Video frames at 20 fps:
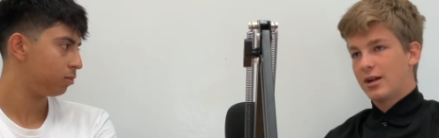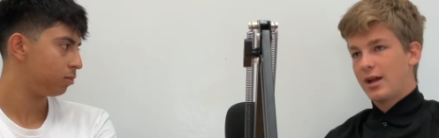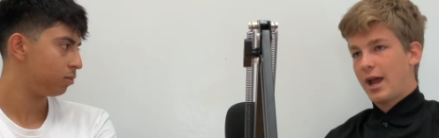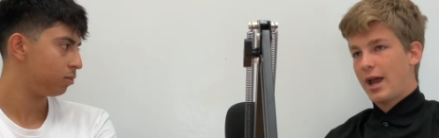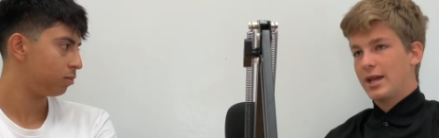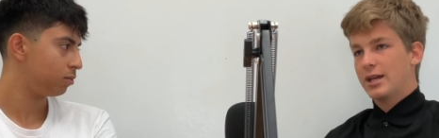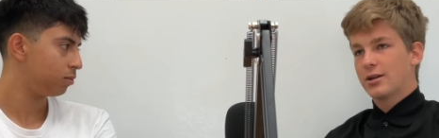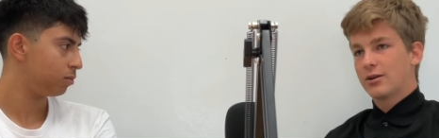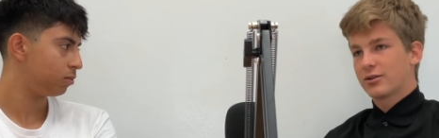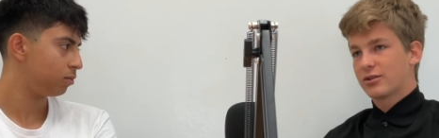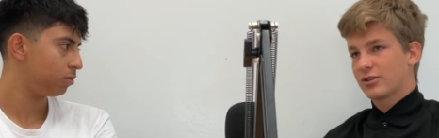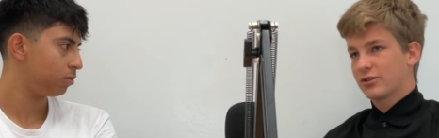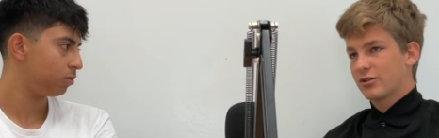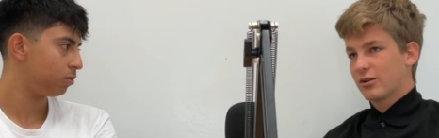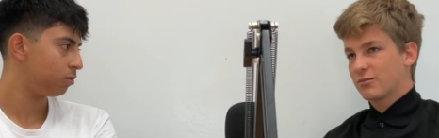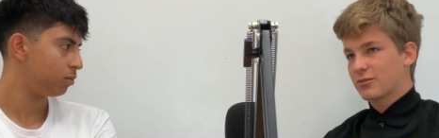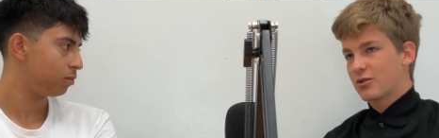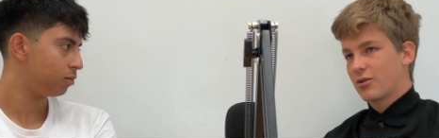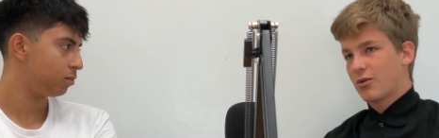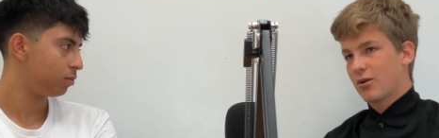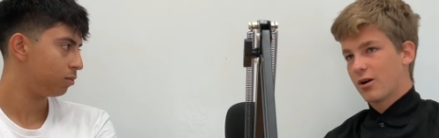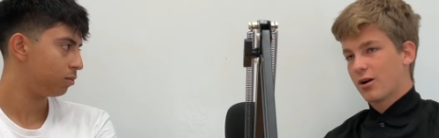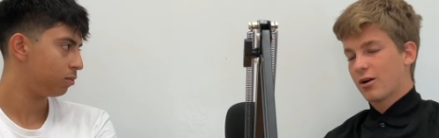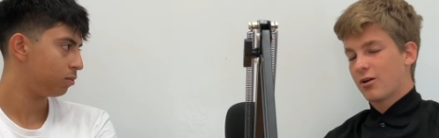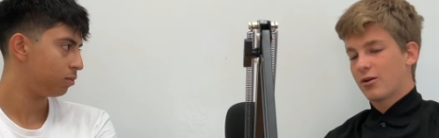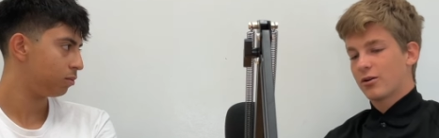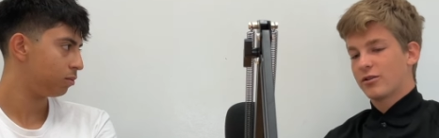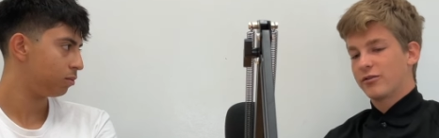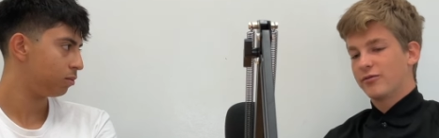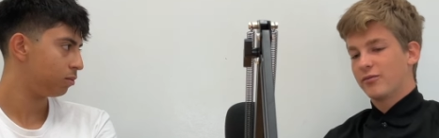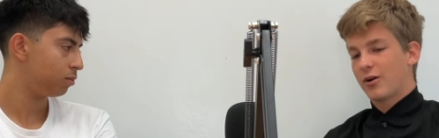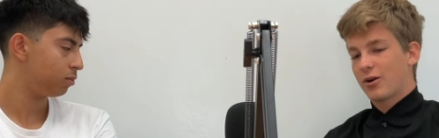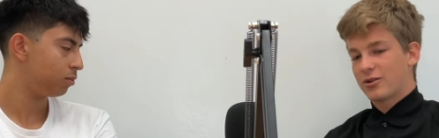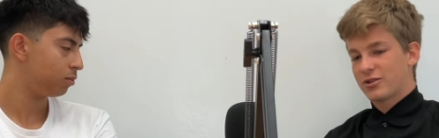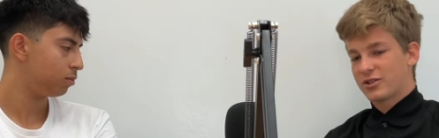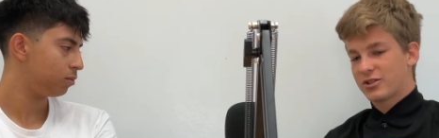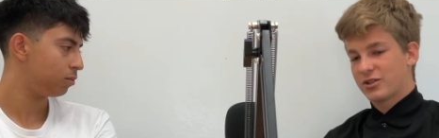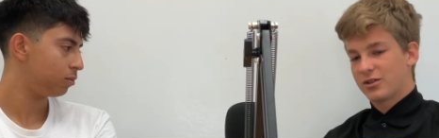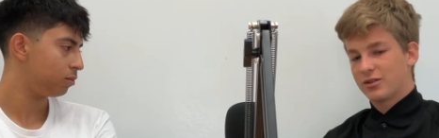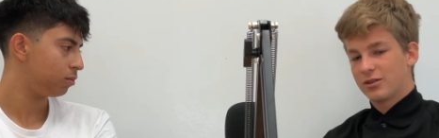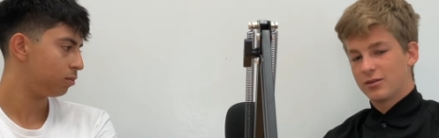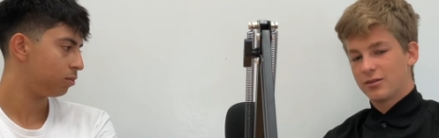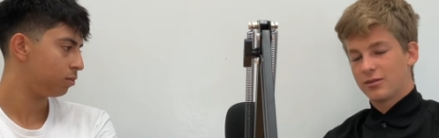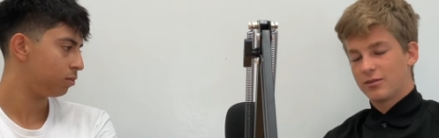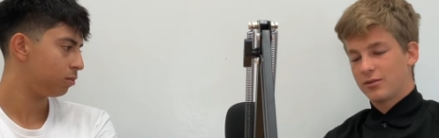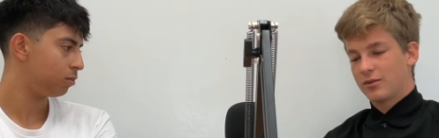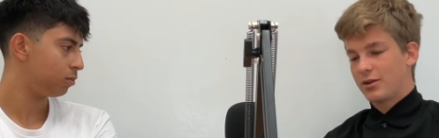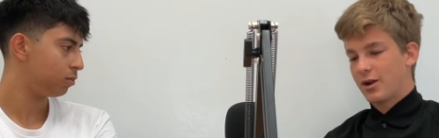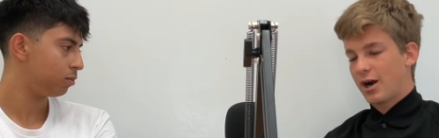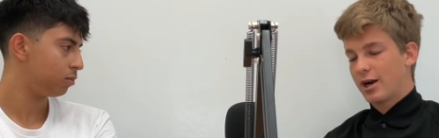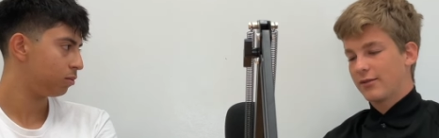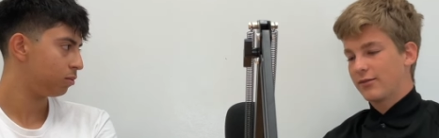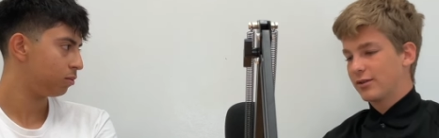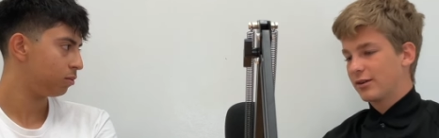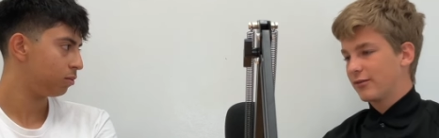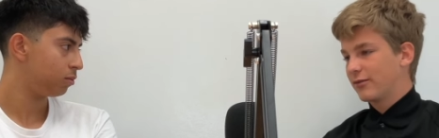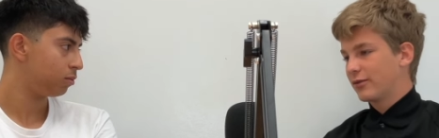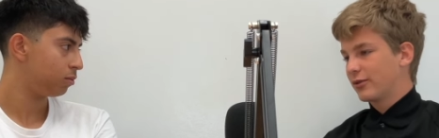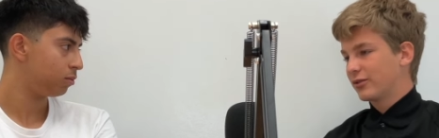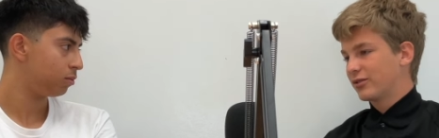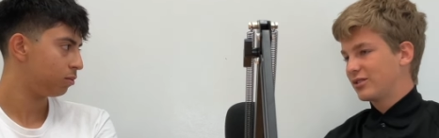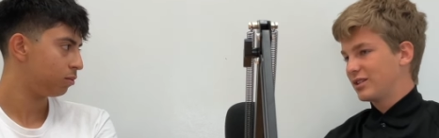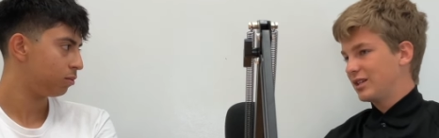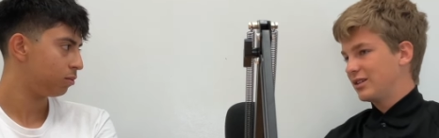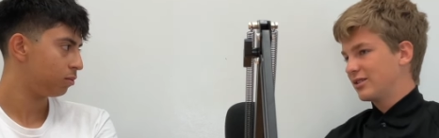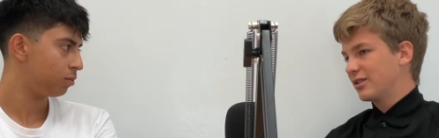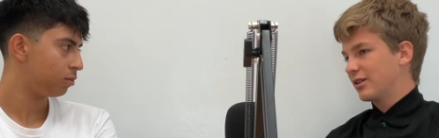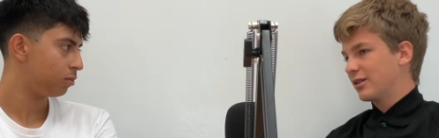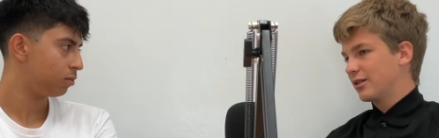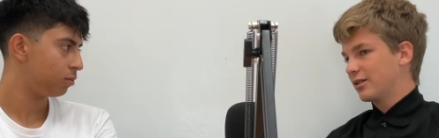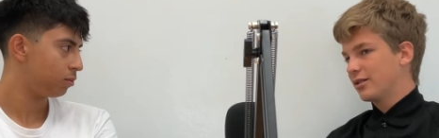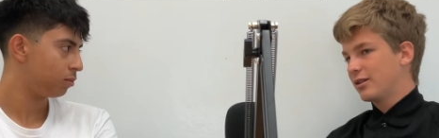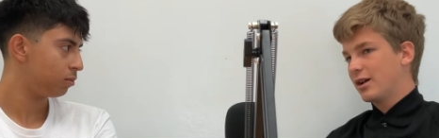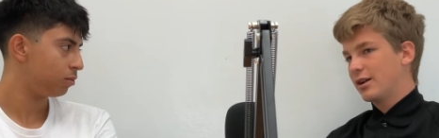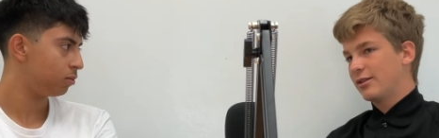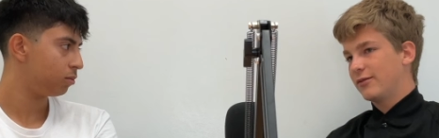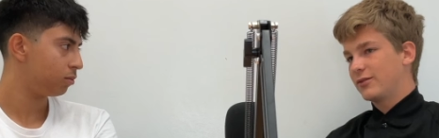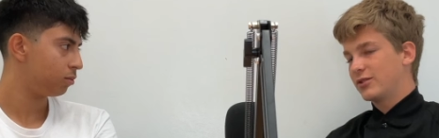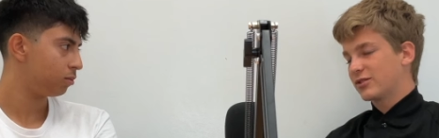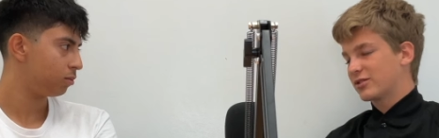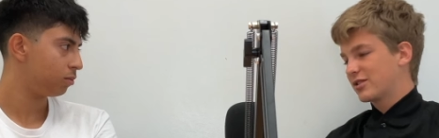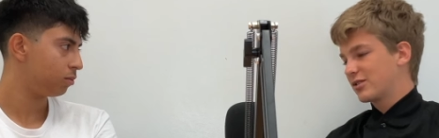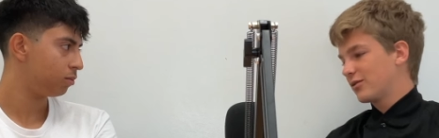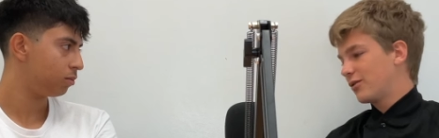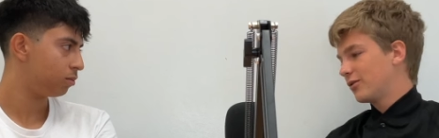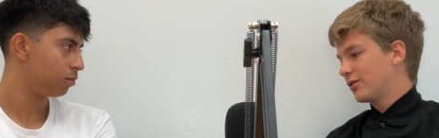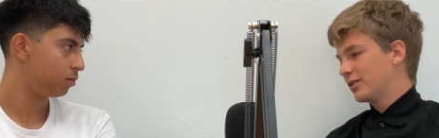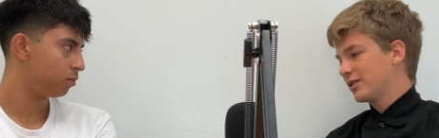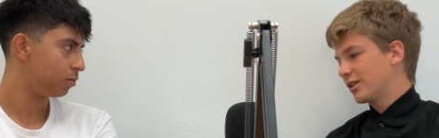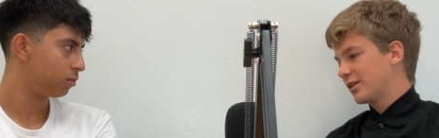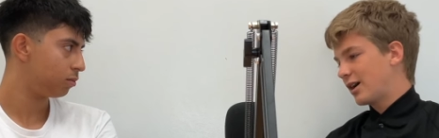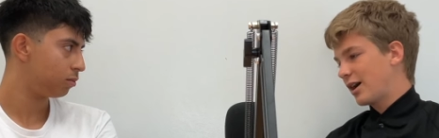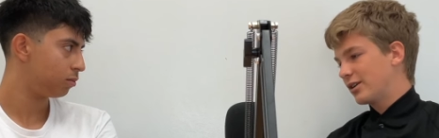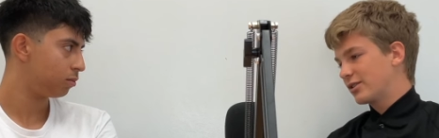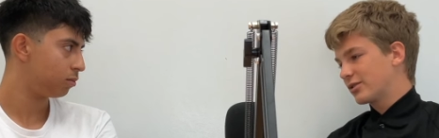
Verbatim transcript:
Speaker 1: 8 years of drum corps or you've marched not even a full season and you've just only done high